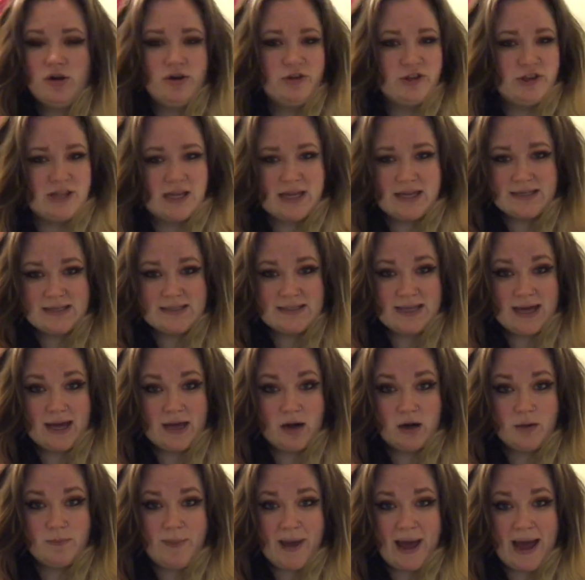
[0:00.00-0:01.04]
things that
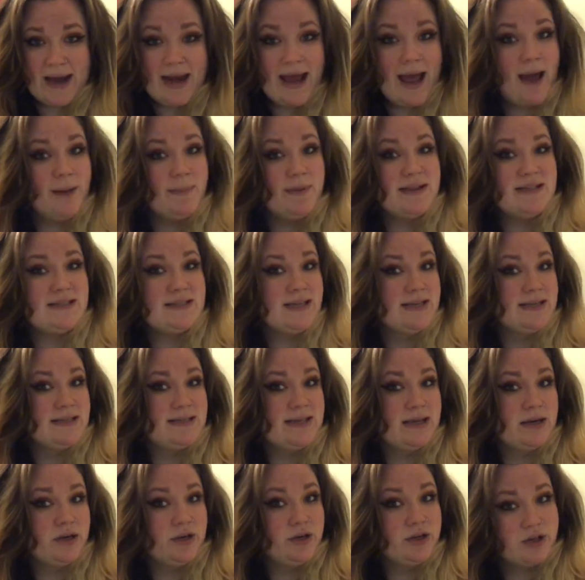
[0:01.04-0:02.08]
are bad habits, things
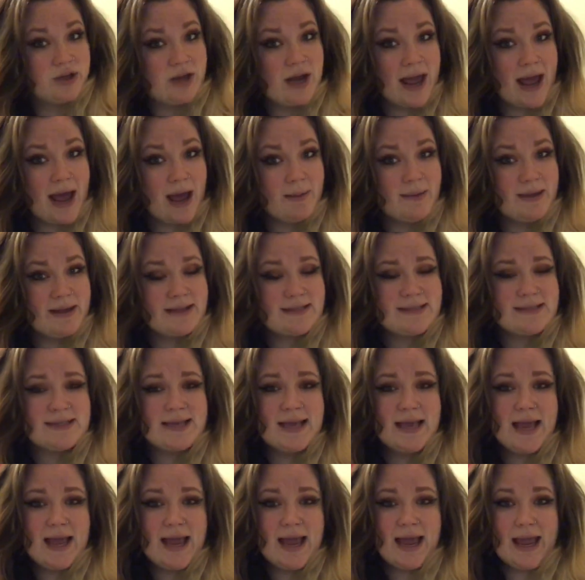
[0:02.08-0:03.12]
that are good habits,
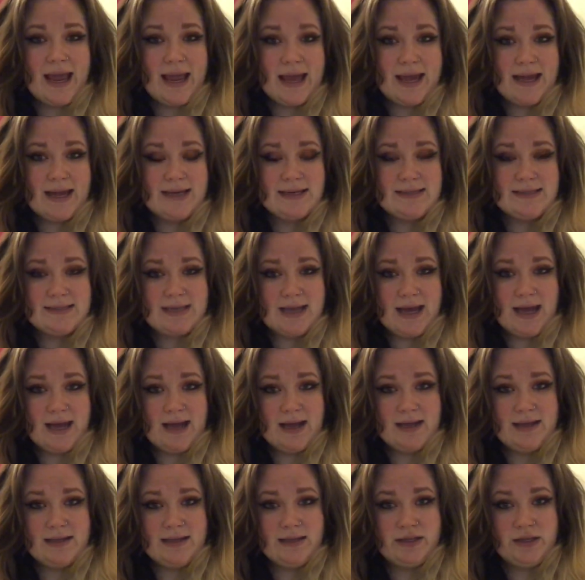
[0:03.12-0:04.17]
and,
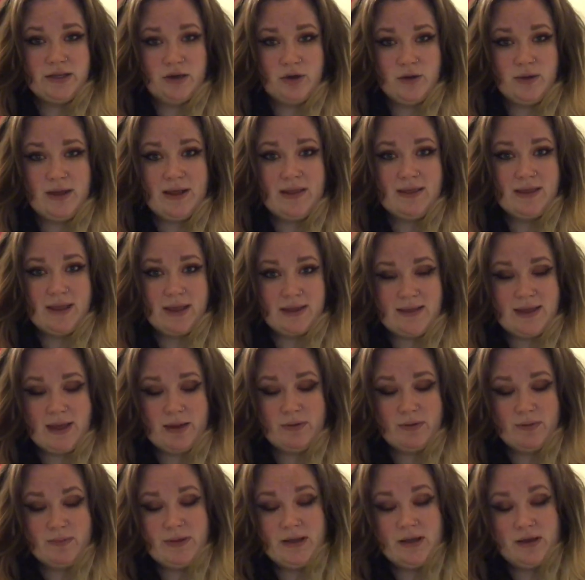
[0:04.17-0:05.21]
that
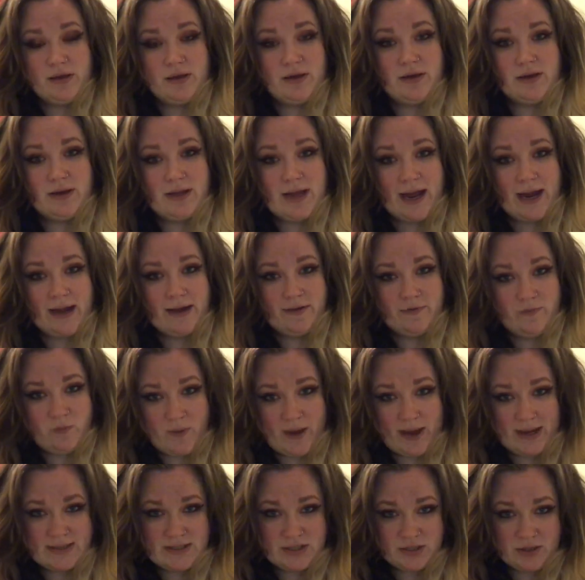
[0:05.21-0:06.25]
would be a good kind of
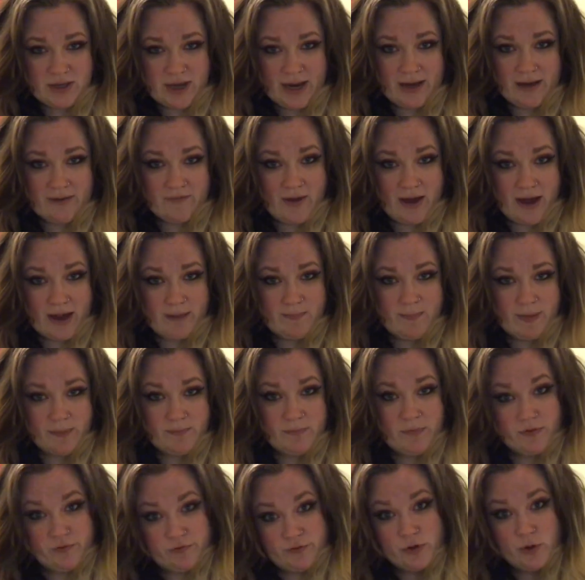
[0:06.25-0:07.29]
way to kind of hype
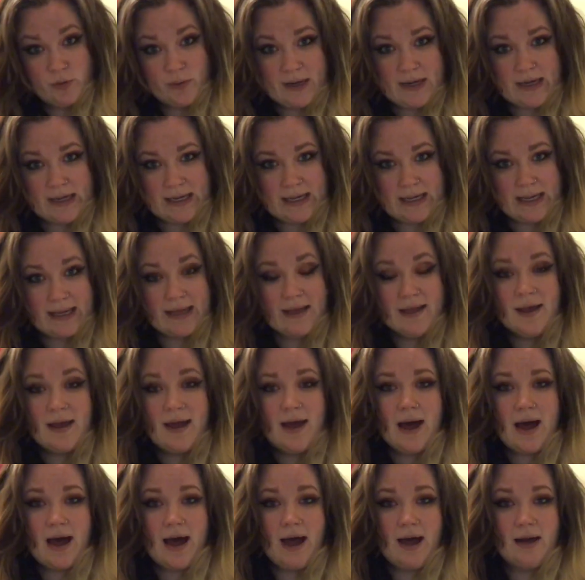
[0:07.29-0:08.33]
up the fluidity
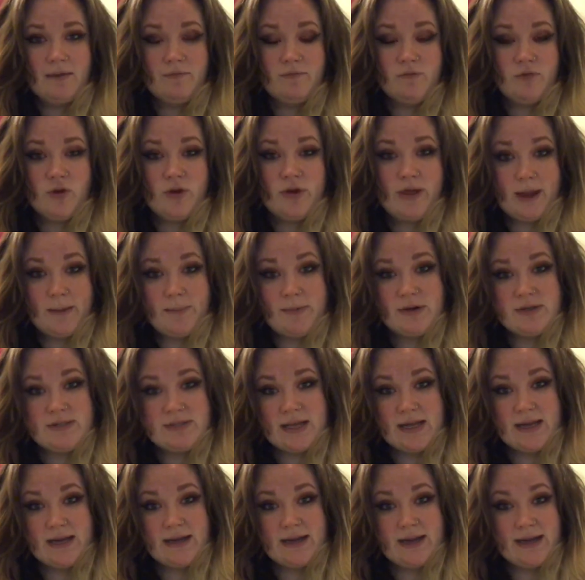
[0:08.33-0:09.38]
for that
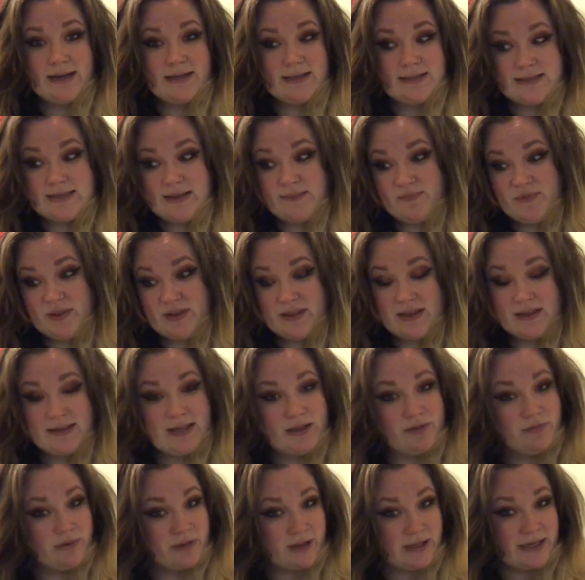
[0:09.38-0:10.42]
person, and something that
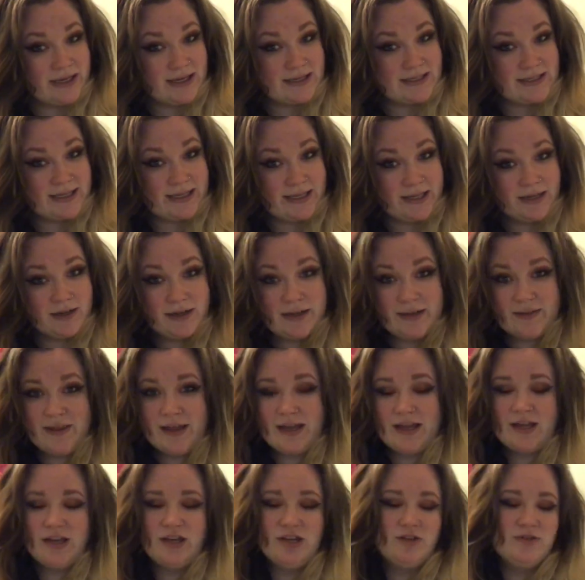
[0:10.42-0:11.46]
they really need to hear, and they
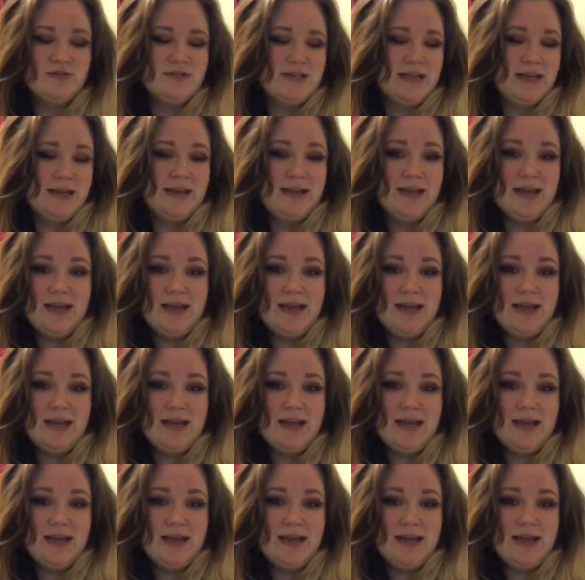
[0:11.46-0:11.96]
can use it,